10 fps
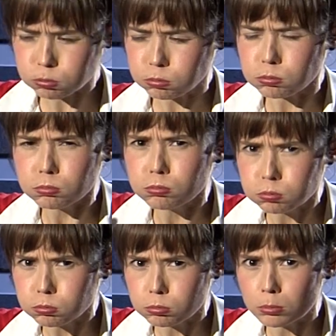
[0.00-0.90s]

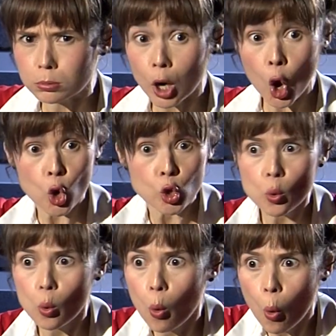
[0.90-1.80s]
fields of
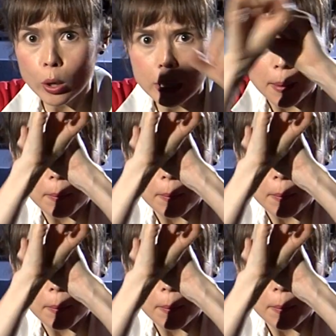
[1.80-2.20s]
France